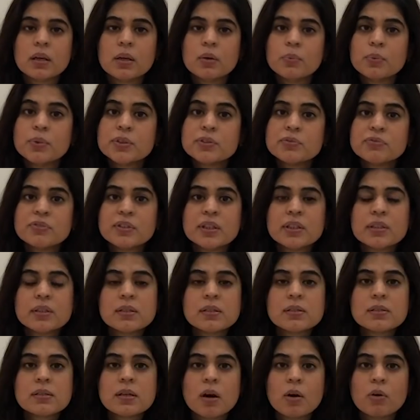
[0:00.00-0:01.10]
which
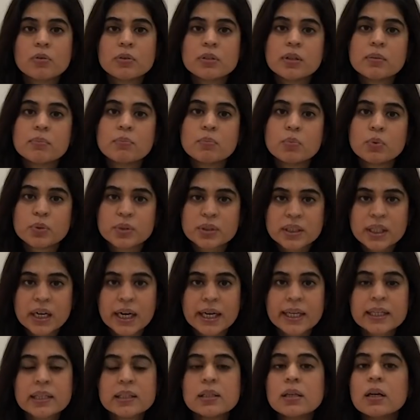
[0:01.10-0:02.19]
filters out the
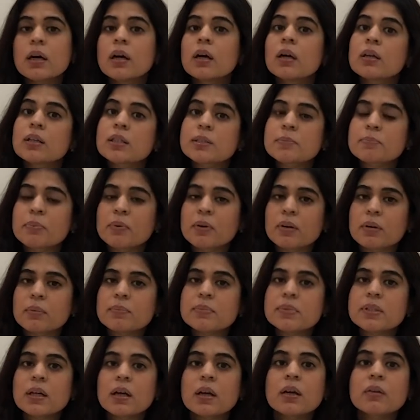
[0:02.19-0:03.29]
motile
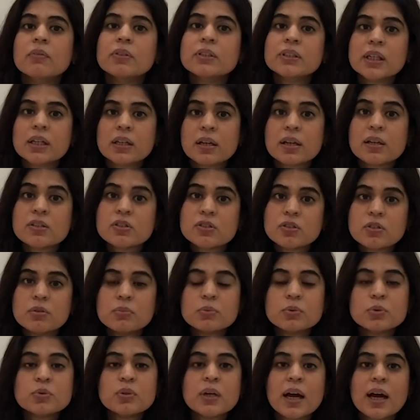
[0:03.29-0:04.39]
sperms which are
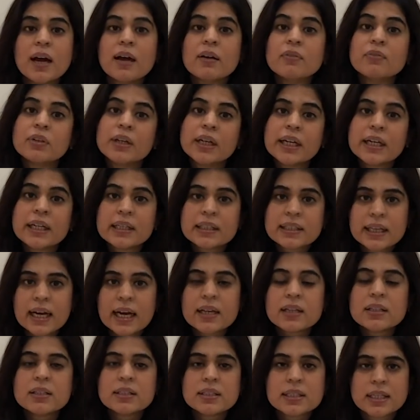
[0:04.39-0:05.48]
assumed to have
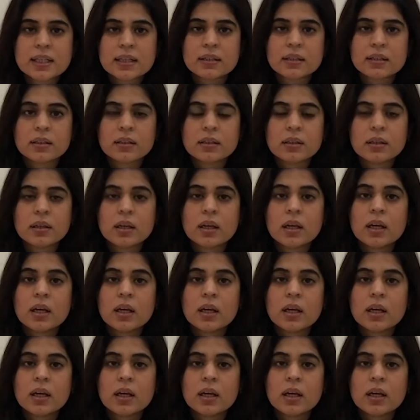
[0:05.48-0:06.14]
intact DNA,